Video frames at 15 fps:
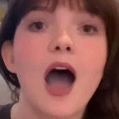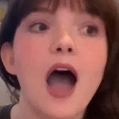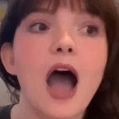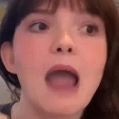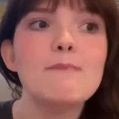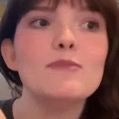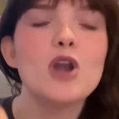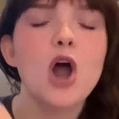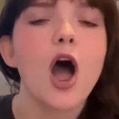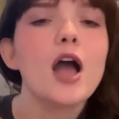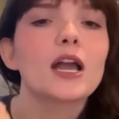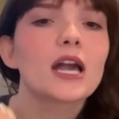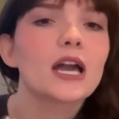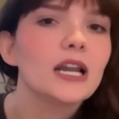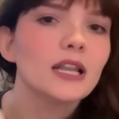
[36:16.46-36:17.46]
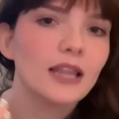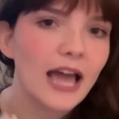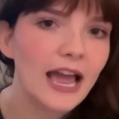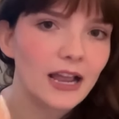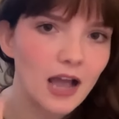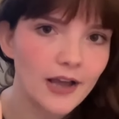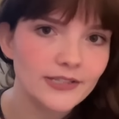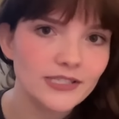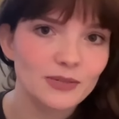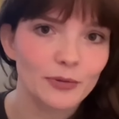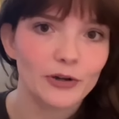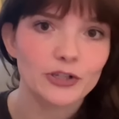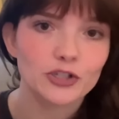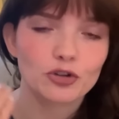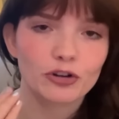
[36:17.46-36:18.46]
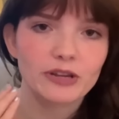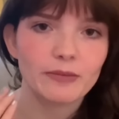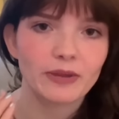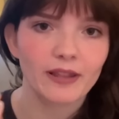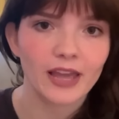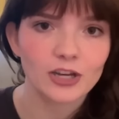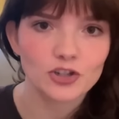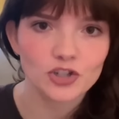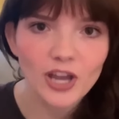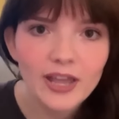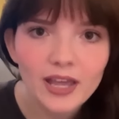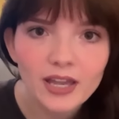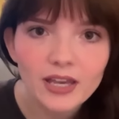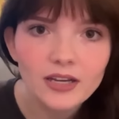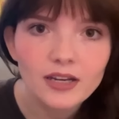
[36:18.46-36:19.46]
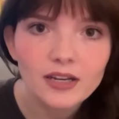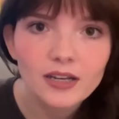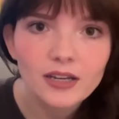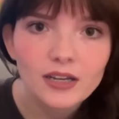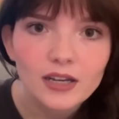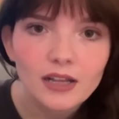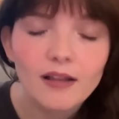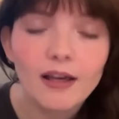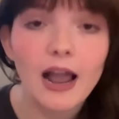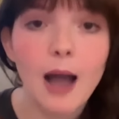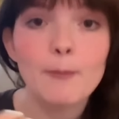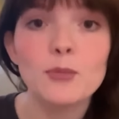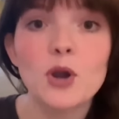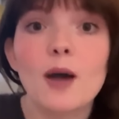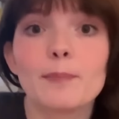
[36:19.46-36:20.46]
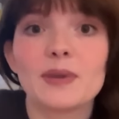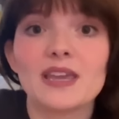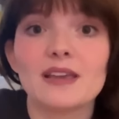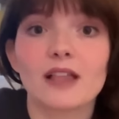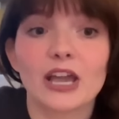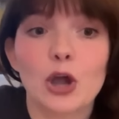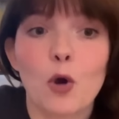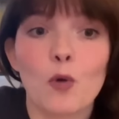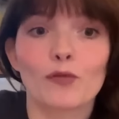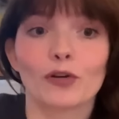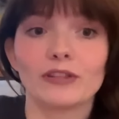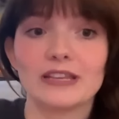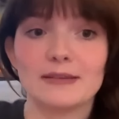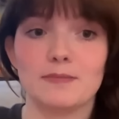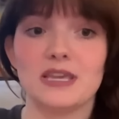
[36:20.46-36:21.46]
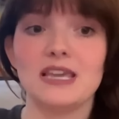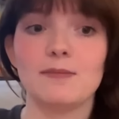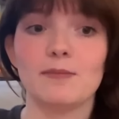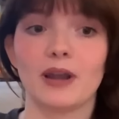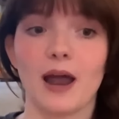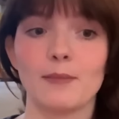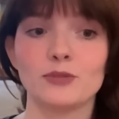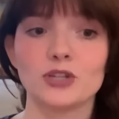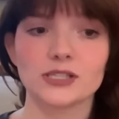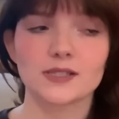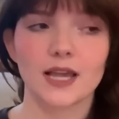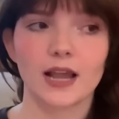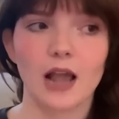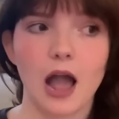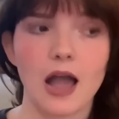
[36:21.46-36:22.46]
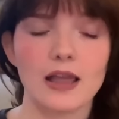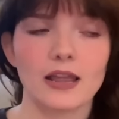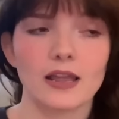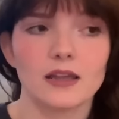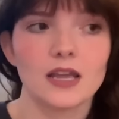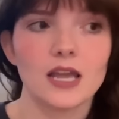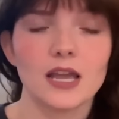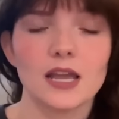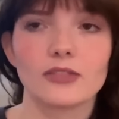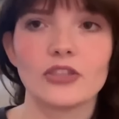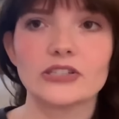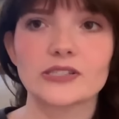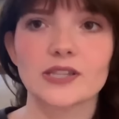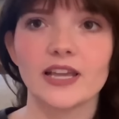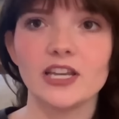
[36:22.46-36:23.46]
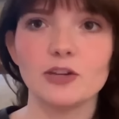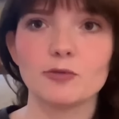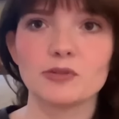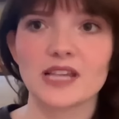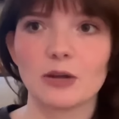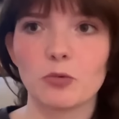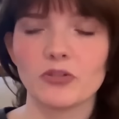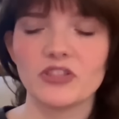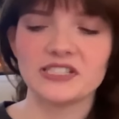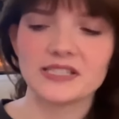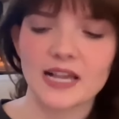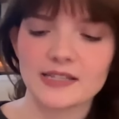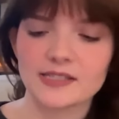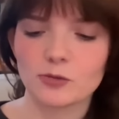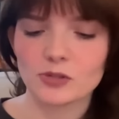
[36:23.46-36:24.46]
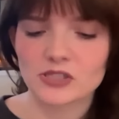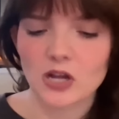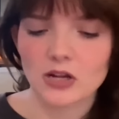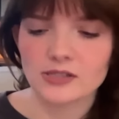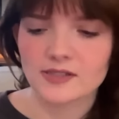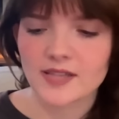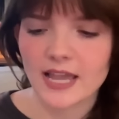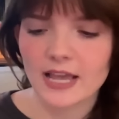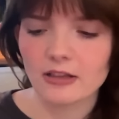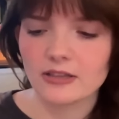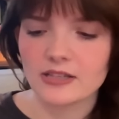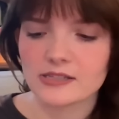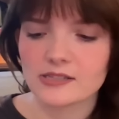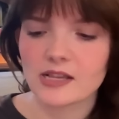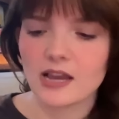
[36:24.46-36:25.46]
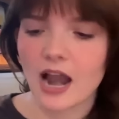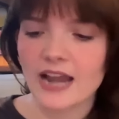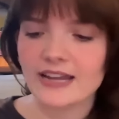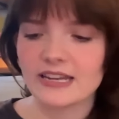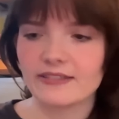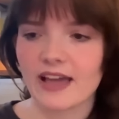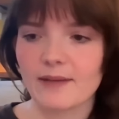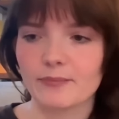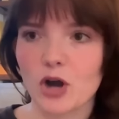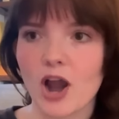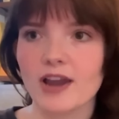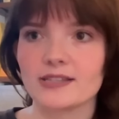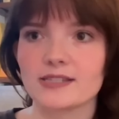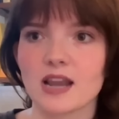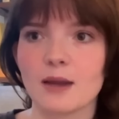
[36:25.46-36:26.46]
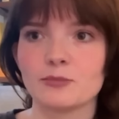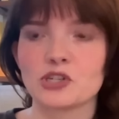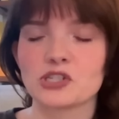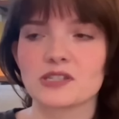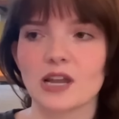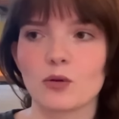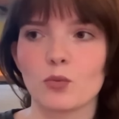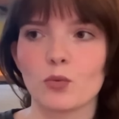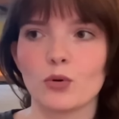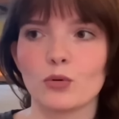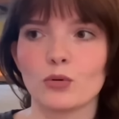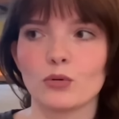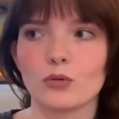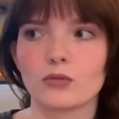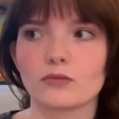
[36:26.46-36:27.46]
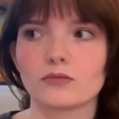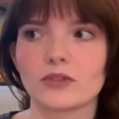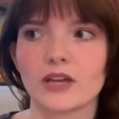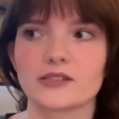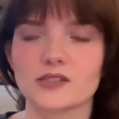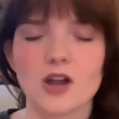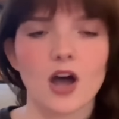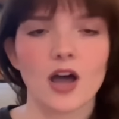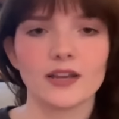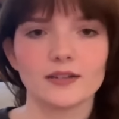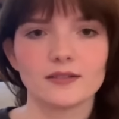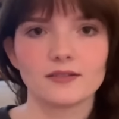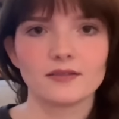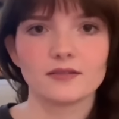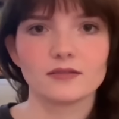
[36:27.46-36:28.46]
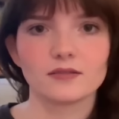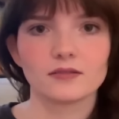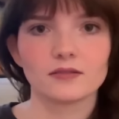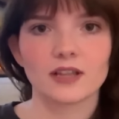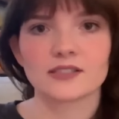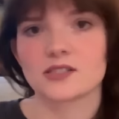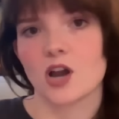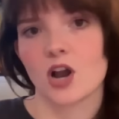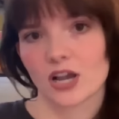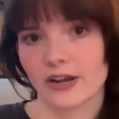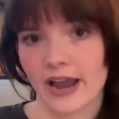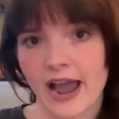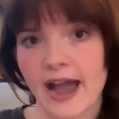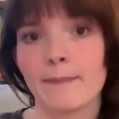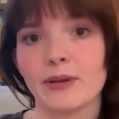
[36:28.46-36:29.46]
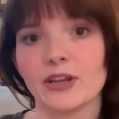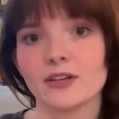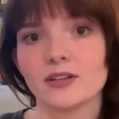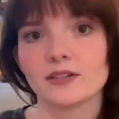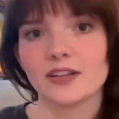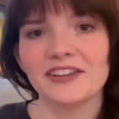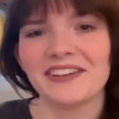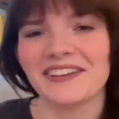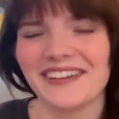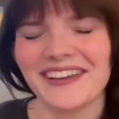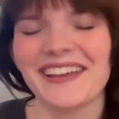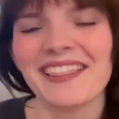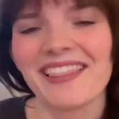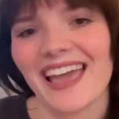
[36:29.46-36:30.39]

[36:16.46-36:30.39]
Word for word: I'm not going to let customers treat me like shit. Like I'm not being like overly mean, but I'm just like I, this lady was like, "Well, this says it was on sale, and this I need that price," and I'm just like, "Well, that's not that's not going to happen, mm.